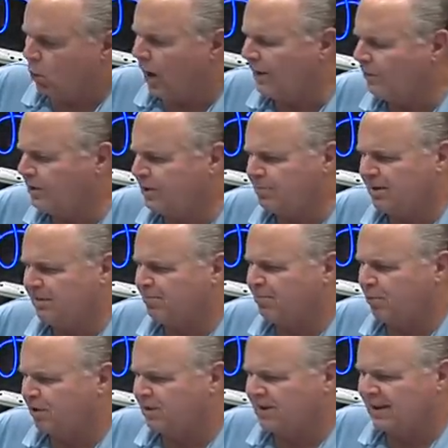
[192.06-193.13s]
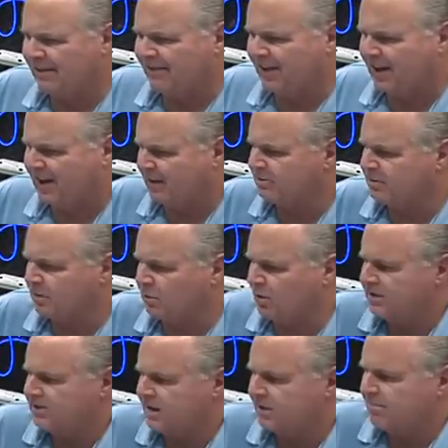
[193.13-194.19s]
Why would it be important to have that out there?
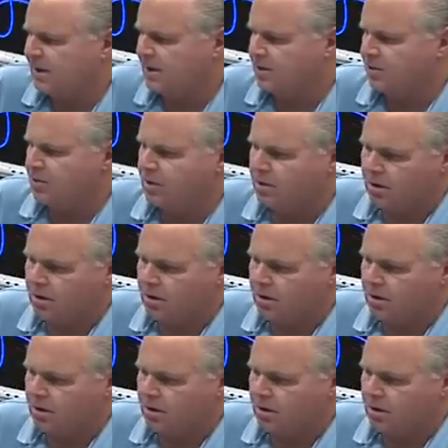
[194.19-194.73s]
What does that matter?